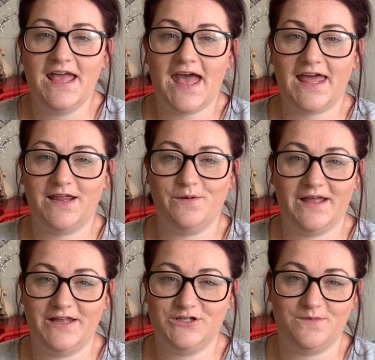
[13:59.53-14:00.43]
and I will
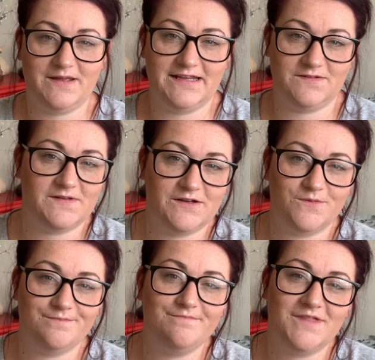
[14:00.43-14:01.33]
catch you in my next video.
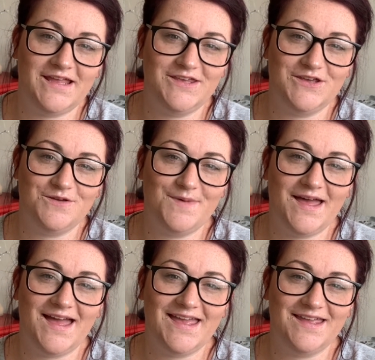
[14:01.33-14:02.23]
Thank you,
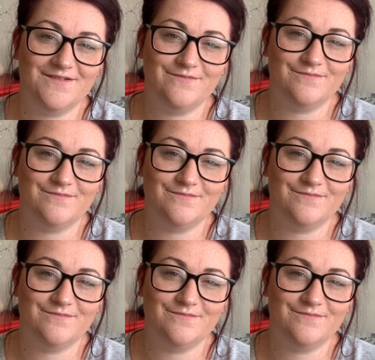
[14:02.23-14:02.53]
bye!